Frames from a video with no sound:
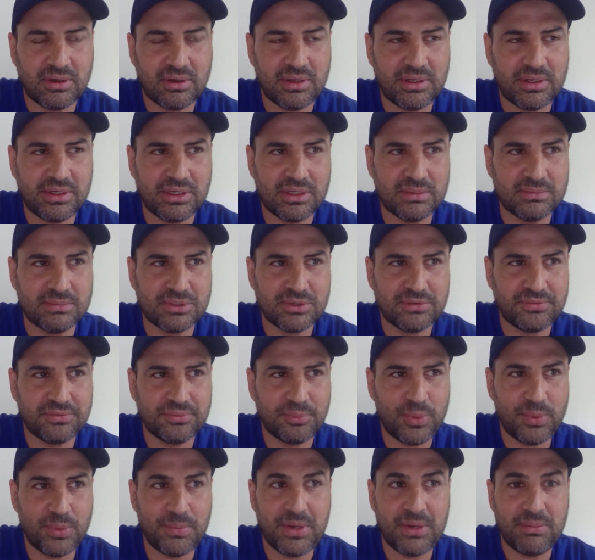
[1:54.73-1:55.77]
in terms of
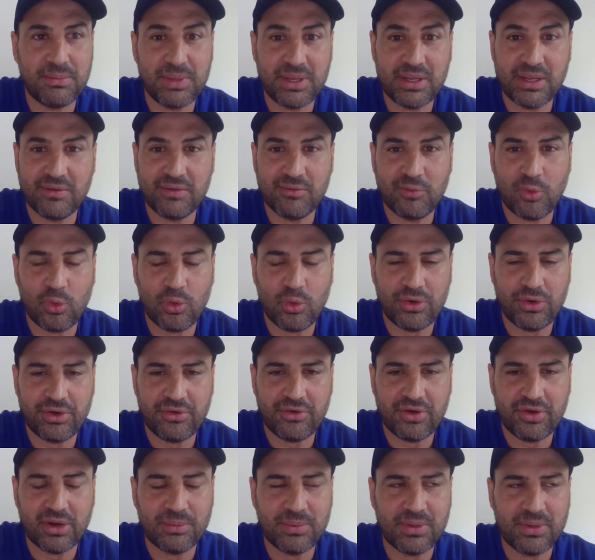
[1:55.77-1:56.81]
women being involved in
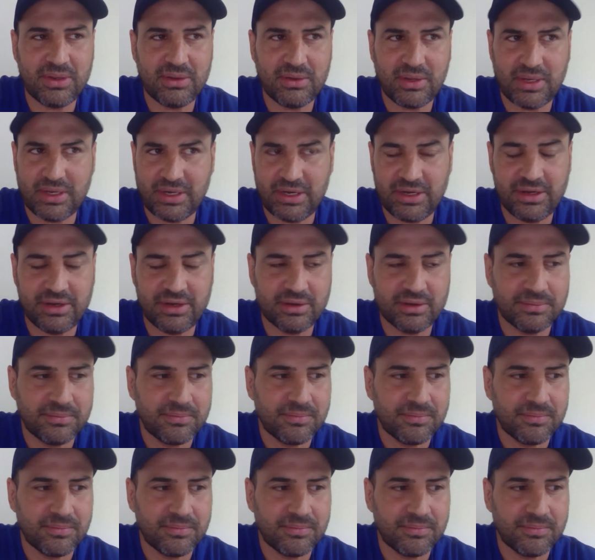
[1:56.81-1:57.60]
rugby in India.